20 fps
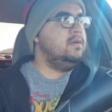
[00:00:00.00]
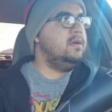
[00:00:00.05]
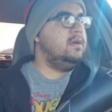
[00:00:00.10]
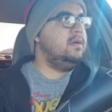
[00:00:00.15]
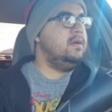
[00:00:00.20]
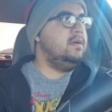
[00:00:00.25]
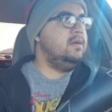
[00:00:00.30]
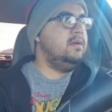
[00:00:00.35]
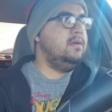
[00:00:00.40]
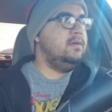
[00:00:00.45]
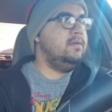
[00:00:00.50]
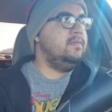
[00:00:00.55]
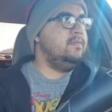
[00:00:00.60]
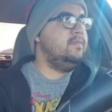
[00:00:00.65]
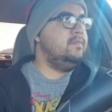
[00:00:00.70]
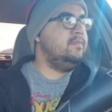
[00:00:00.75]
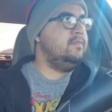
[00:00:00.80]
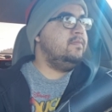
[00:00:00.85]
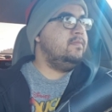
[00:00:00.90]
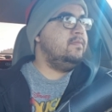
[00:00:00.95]
Um,
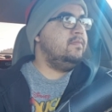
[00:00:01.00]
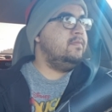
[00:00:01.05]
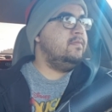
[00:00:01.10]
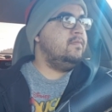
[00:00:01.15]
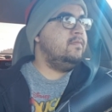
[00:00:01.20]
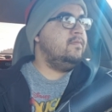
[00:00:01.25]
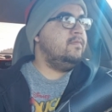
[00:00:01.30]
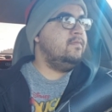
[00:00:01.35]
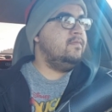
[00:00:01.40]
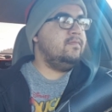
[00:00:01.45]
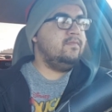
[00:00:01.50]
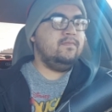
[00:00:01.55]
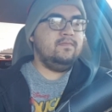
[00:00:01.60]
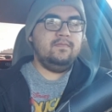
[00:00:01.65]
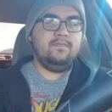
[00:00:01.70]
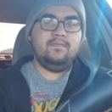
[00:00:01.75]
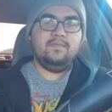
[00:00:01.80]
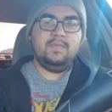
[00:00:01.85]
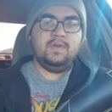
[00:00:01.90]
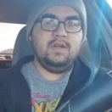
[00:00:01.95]

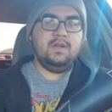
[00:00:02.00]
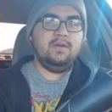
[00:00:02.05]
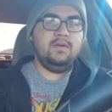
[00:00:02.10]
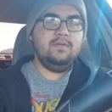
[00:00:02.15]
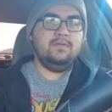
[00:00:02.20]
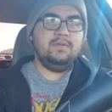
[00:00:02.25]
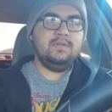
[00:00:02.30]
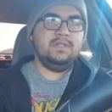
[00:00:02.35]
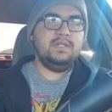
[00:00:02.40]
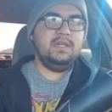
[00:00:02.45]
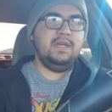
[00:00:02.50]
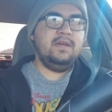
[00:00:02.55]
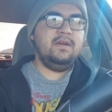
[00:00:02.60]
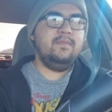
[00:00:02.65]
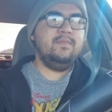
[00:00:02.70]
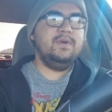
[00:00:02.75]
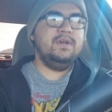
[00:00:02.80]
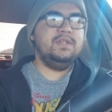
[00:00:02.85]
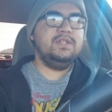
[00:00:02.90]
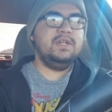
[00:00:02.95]
you know, see
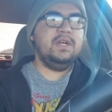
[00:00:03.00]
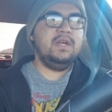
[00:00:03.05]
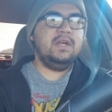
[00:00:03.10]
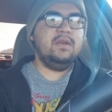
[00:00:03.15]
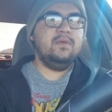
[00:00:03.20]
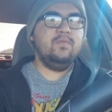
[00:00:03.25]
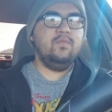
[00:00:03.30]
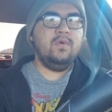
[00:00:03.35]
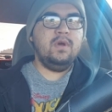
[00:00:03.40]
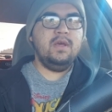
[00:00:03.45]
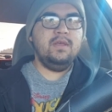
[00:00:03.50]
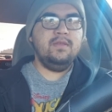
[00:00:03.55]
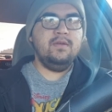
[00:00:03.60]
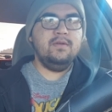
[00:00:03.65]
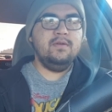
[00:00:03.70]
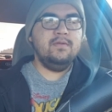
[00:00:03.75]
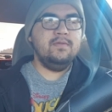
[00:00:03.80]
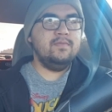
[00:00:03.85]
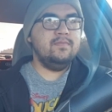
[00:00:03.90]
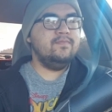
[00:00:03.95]
how much I can
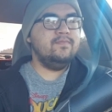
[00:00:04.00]
weather.